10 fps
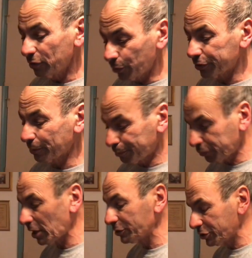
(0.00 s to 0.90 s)
with the
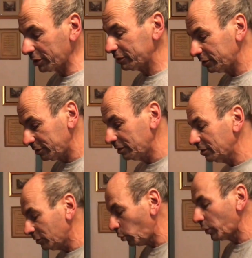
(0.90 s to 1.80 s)
project and
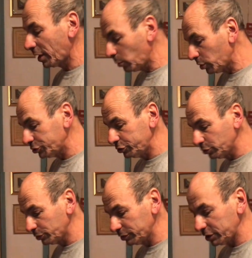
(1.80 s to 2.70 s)
what I was
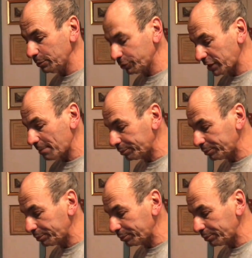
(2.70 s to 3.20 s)
doing, keep with that